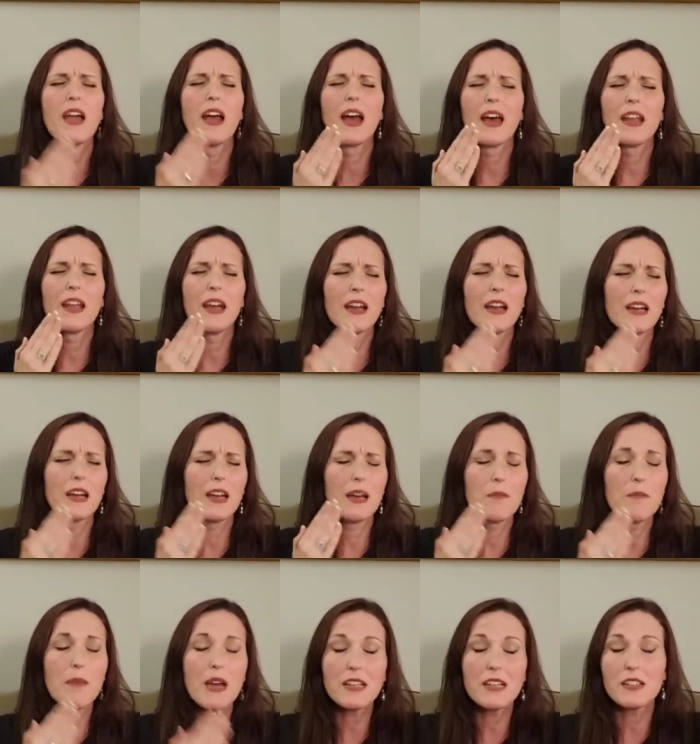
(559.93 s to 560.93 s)
And I, I
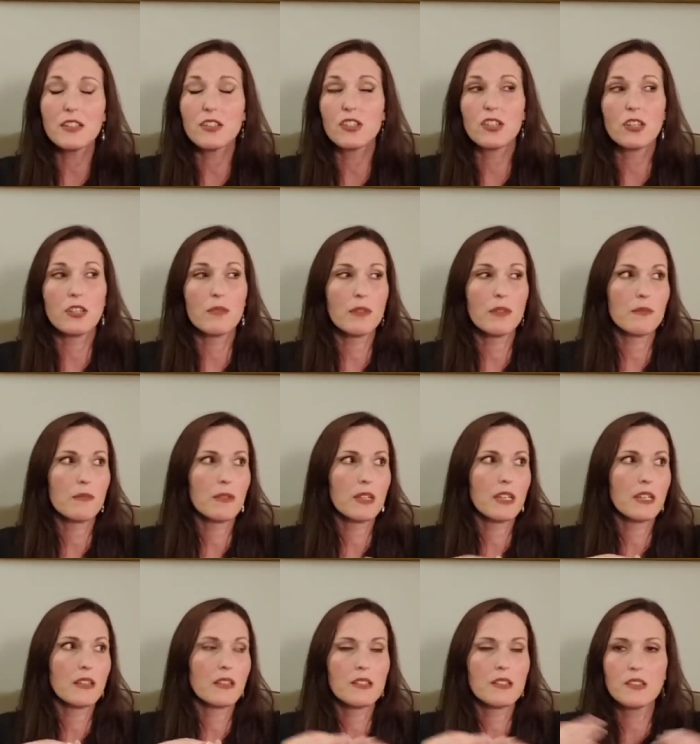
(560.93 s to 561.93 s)
messaged him and I'm
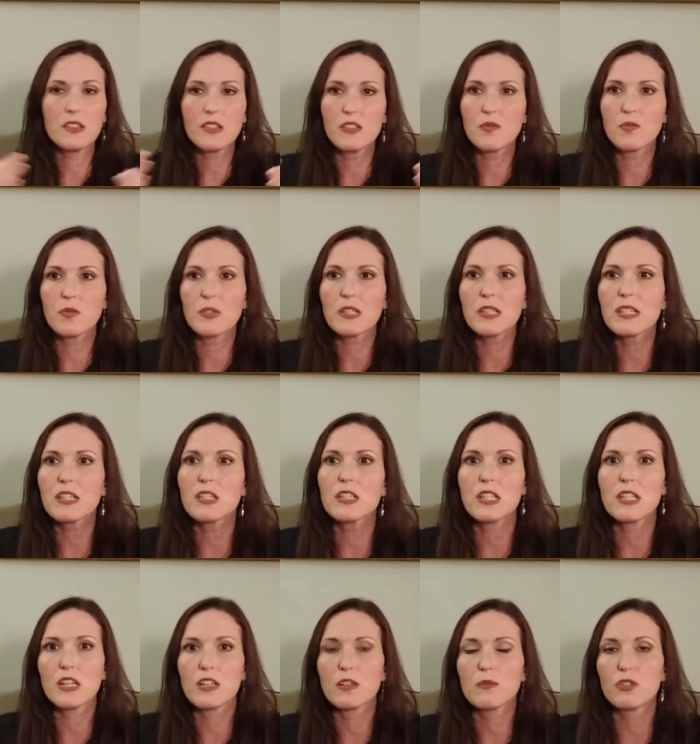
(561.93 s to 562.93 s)
like, this is really a
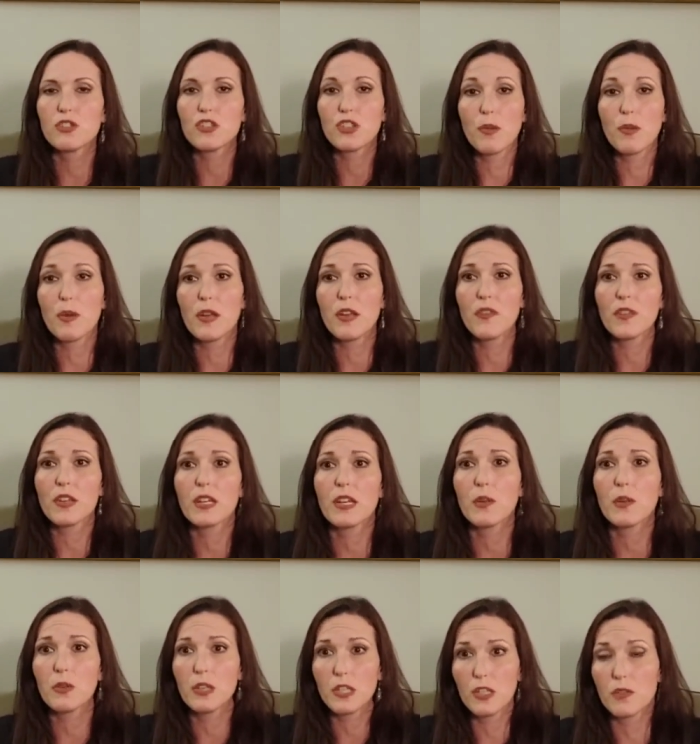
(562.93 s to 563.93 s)
terrible job. I didn't think
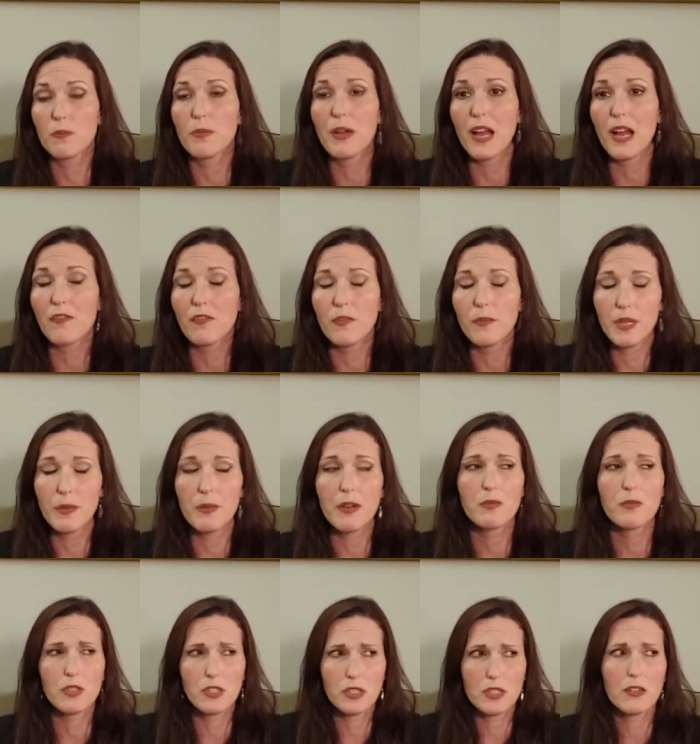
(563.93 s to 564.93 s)
I would hear back from him. I
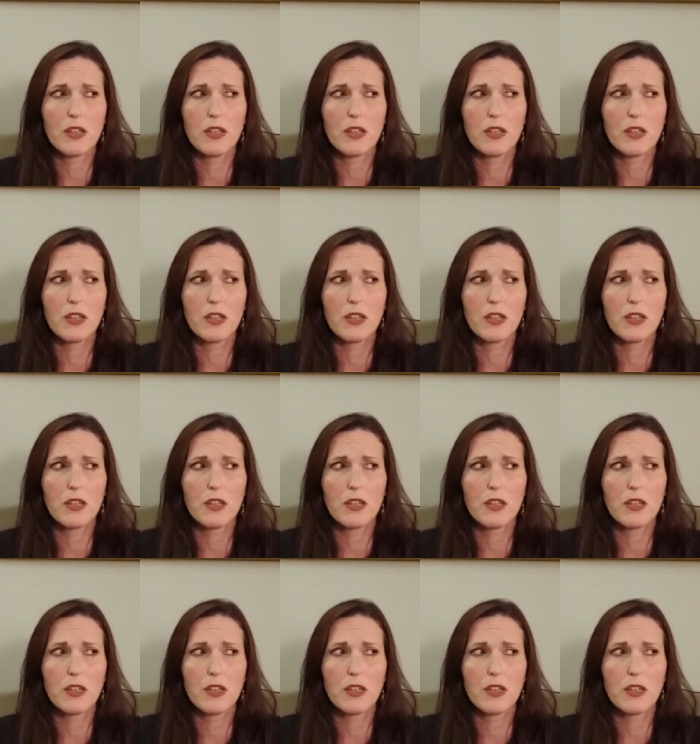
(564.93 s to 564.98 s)
was